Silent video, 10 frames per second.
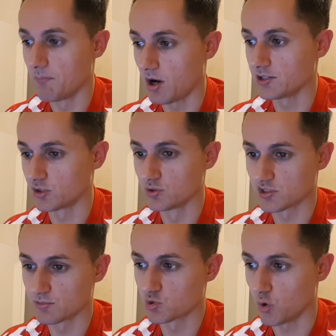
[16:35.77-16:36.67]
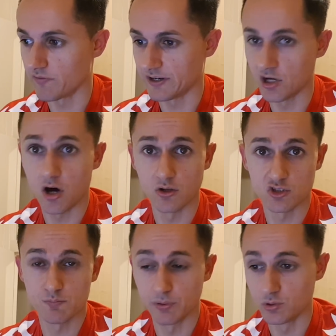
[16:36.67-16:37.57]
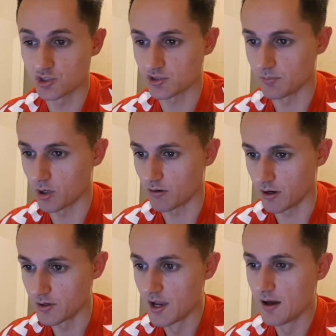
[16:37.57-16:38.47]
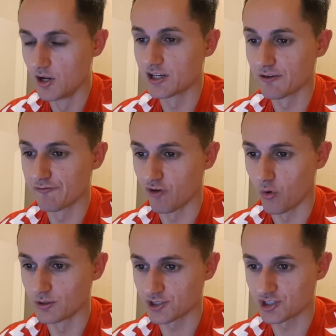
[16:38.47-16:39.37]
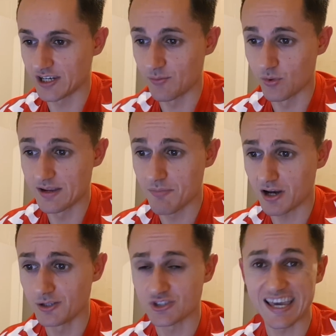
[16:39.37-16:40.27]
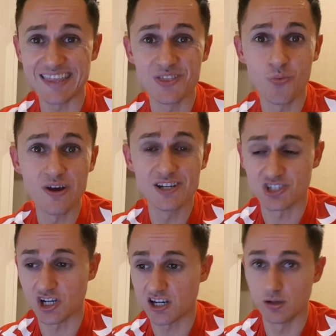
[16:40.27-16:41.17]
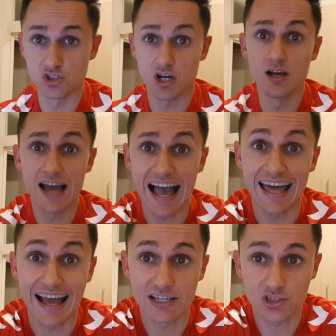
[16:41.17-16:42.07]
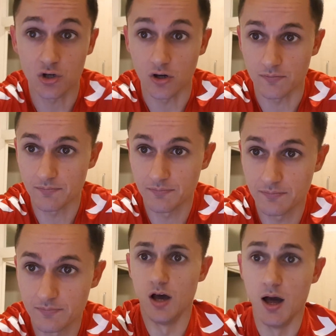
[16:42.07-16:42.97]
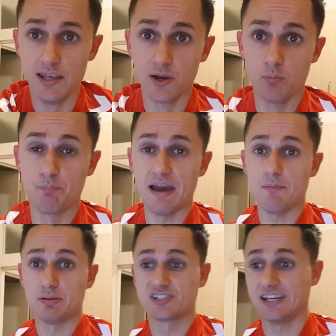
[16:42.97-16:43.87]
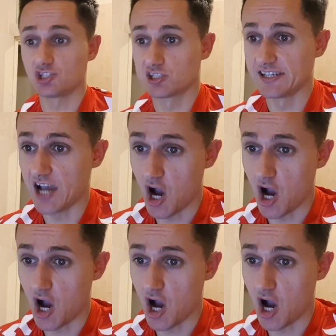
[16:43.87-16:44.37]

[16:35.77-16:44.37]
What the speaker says: might do some sort of enhanced boost tomorrow. Looking forward to seeing Willie Mullins in the winner's enclosure at Ascot. A little bet potentially